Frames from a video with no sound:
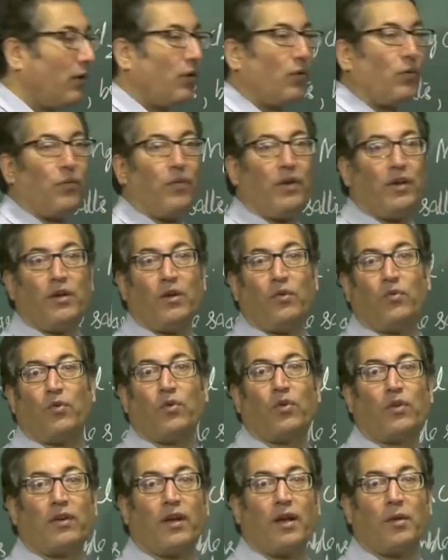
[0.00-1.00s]

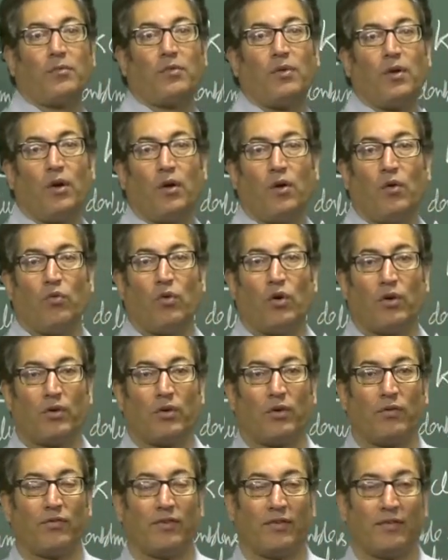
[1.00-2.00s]
24 times water
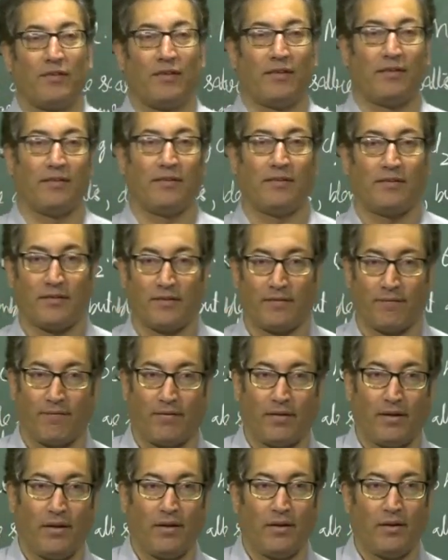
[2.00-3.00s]
of crystallization.
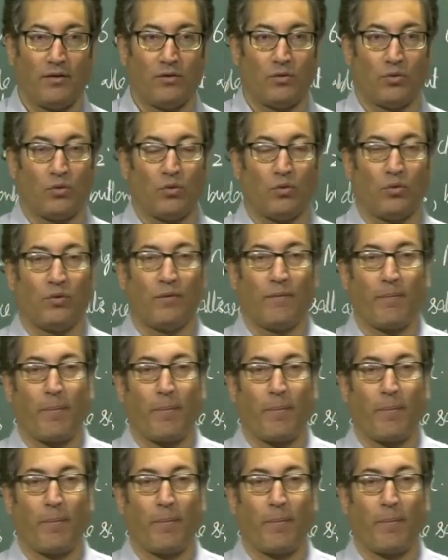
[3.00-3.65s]
So,